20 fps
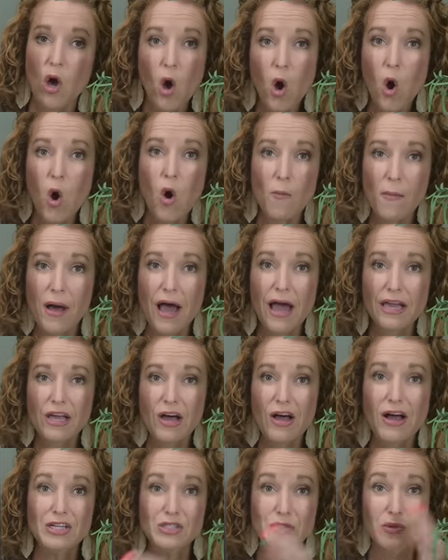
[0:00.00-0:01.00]
oh my
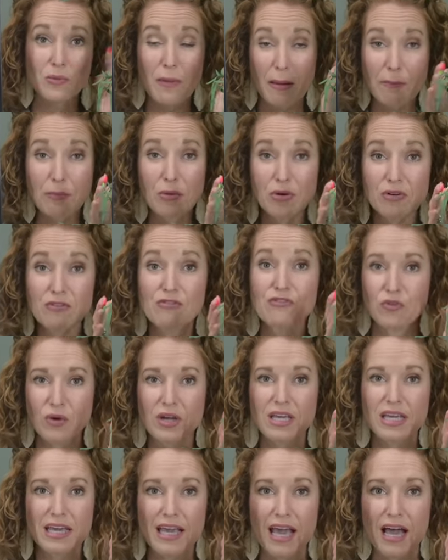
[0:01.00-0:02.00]
gosh, remember
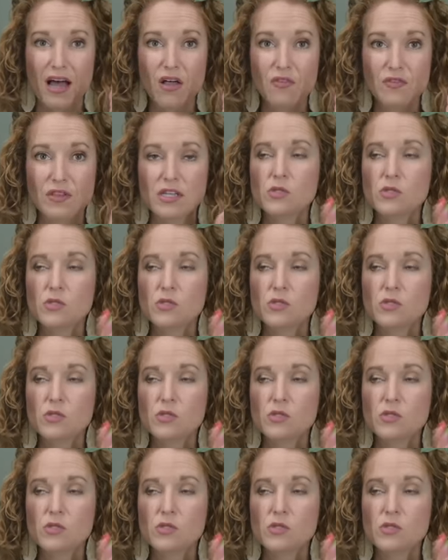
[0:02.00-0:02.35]
freaking out?